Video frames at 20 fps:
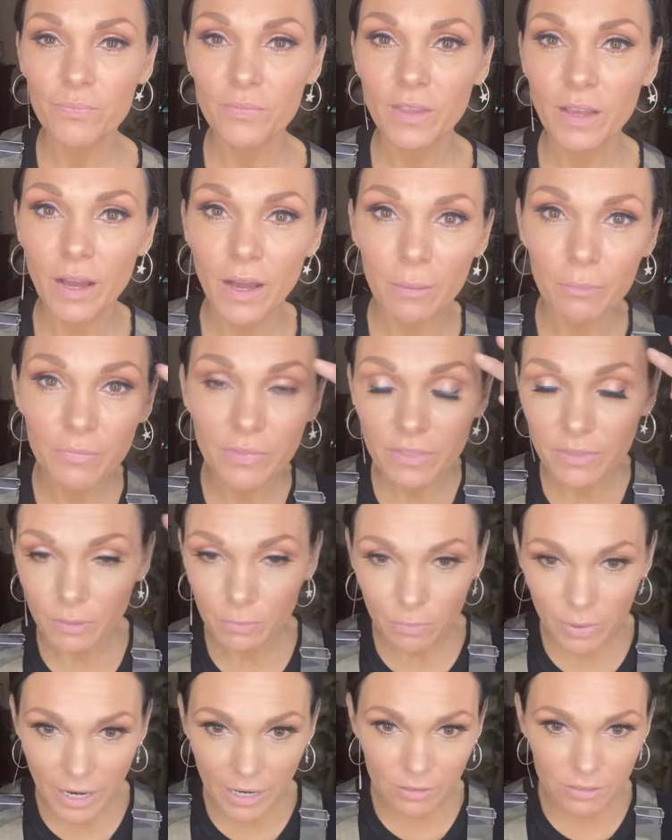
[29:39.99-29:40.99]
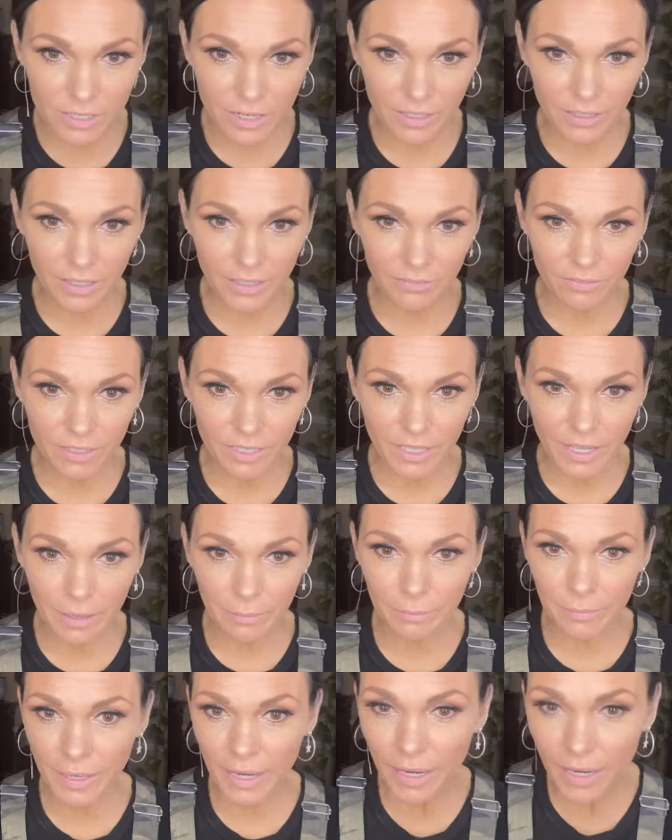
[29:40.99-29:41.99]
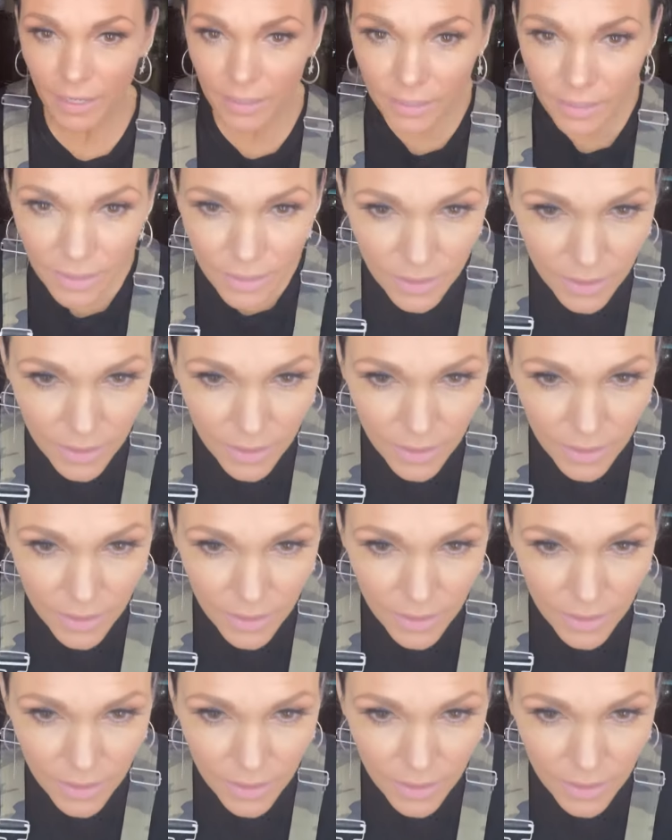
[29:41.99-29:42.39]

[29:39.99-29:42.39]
The brows aren't even that bad.